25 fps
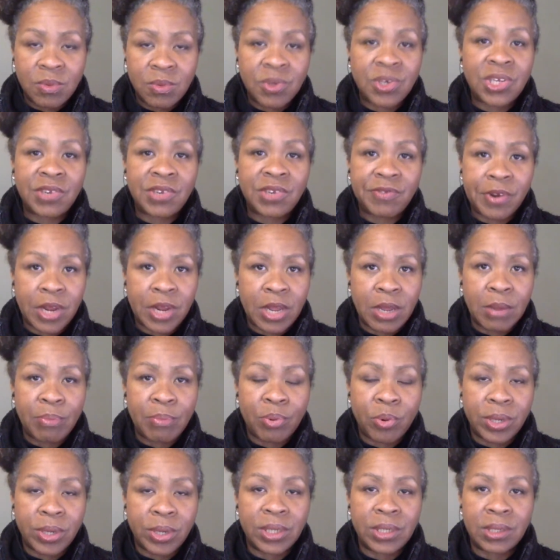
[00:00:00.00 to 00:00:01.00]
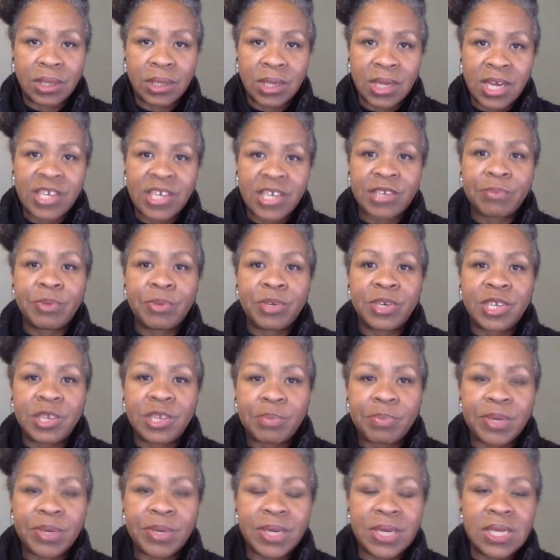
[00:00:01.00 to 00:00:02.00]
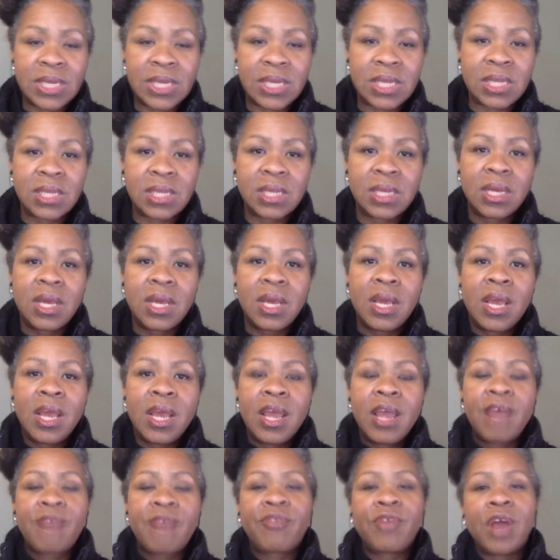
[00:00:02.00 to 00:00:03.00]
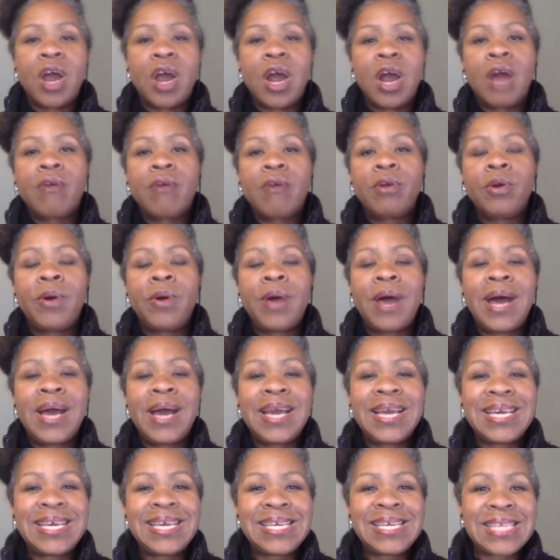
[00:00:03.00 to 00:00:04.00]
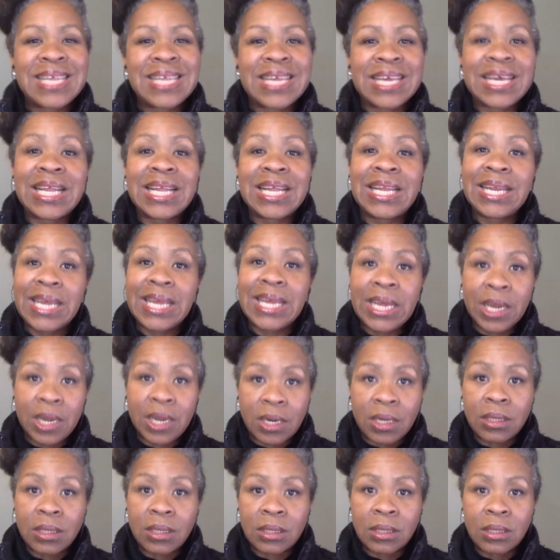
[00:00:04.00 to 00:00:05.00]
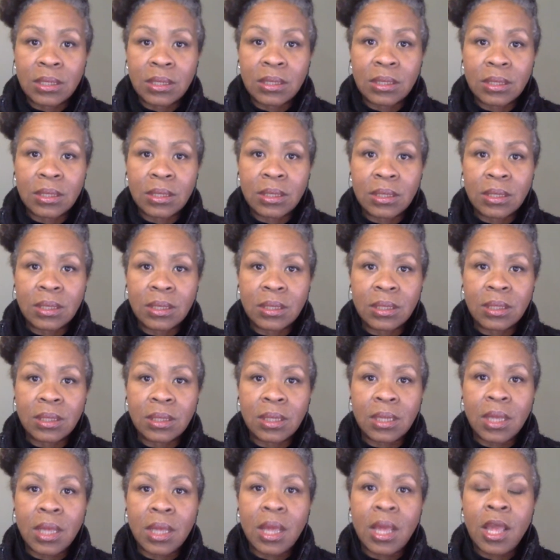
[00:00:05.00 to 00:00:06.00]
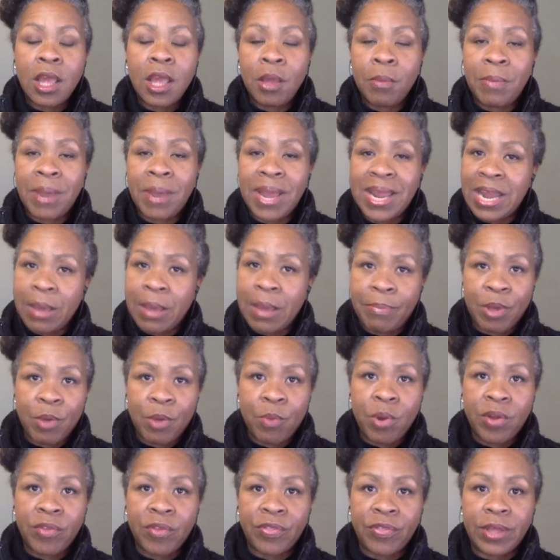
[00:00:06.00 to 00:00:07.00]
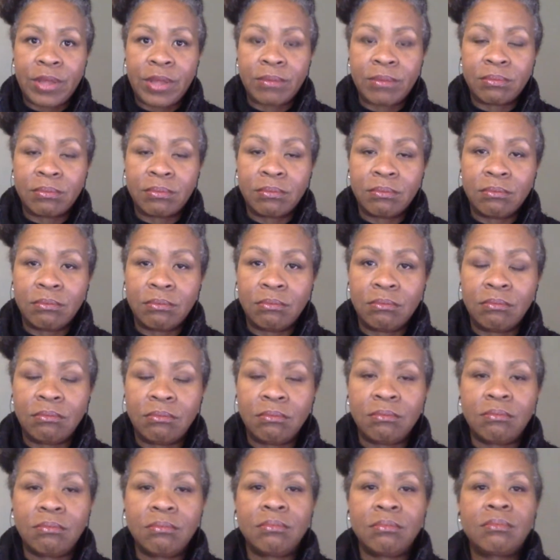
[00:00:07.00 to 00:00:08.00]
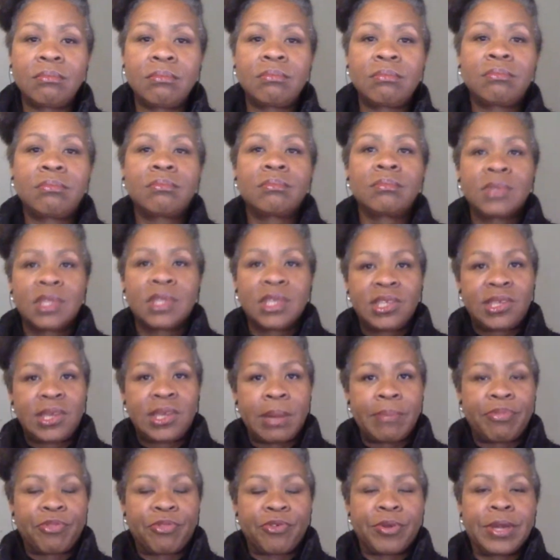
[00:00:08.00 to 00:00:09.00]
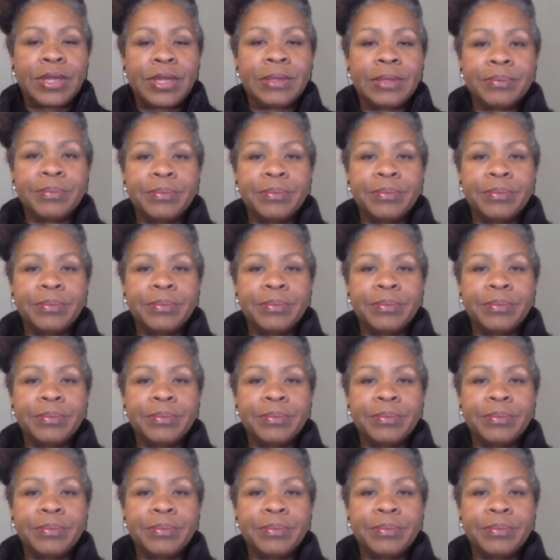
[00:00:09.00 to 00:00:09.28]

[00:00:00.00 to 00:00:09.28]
which is very important? Customer experience. If the ROI isn't clear, it might not be worth it. Step 3,